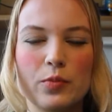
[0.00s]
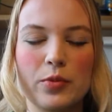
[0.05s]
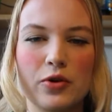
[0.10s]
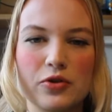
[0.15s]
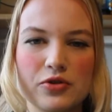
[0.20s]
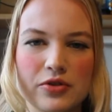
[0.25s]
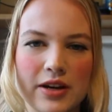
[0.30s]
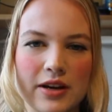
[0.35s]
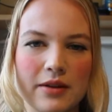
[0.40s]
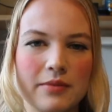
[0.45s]

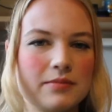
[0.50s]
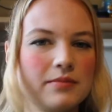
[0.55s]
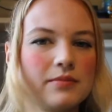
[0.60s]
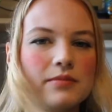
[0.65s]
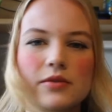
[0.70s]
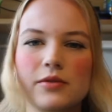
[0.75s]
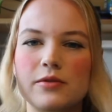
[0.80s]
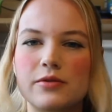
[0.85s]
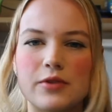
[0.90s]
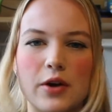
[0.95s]
portrait
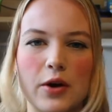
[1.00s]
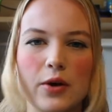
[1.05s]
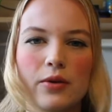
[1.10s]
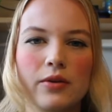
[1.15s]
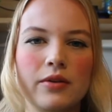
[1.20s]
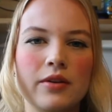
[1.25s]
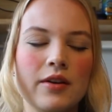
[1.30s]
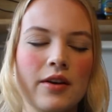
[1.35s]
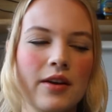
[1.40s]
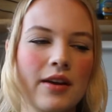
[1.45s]

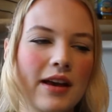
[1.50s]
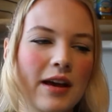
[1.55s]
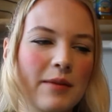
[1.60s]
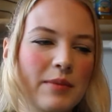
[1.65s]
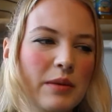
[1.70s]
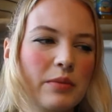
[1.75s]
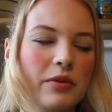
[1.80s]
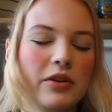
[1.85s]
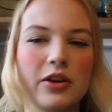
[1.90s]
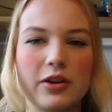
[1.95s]
phone, and
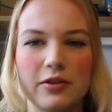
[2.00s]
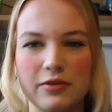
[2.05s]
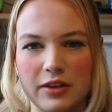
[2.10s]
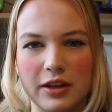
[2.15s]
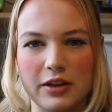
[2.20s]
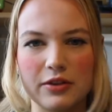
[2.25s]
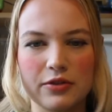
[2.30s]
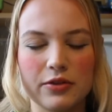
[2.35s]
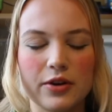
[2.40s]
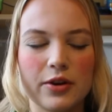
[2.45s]
people are going to
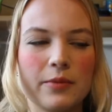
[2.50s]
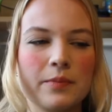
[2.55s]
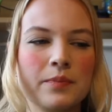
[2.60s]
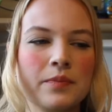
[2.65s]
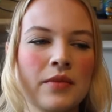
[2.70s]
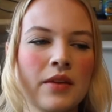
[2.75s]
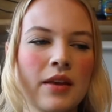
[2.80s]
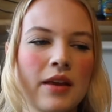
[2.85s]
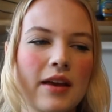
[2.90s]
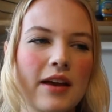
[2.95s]
flick through.
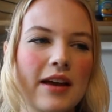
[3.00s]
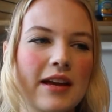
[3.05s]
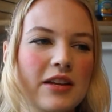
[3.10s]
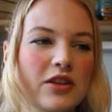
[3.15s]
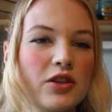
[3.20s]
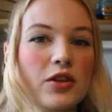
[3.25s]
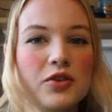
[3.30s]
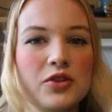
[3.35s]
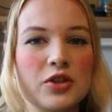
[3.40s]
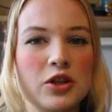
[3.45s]
And
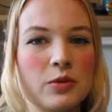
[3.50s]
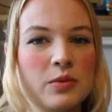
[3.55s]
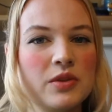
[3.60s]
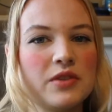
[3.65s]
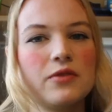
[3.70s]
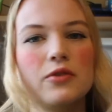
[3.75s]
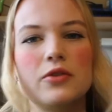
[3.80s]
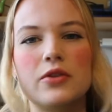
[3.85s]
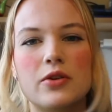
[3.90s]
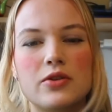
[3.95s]
YouTube is
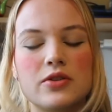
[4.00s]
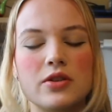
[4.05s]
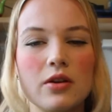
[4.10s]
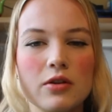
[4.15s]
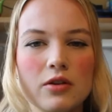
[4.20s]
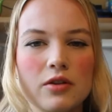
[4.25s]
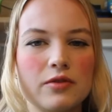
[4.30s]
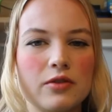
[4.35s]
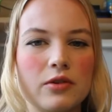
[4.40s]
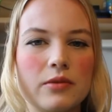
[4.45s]
for those
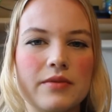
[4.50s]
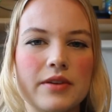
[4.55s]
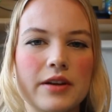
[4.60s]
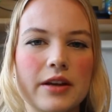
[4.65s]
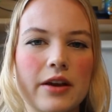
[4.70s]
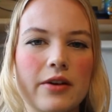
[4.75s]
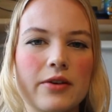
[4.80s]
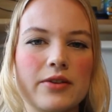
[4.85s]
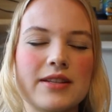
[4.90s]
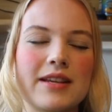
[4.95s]
longer form
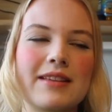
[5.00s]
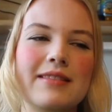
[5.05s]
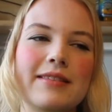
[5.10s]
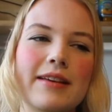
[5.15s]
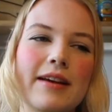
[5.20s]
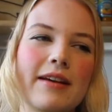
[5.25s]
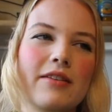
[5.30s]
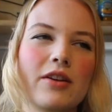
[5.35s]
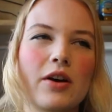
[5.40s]
videos. And then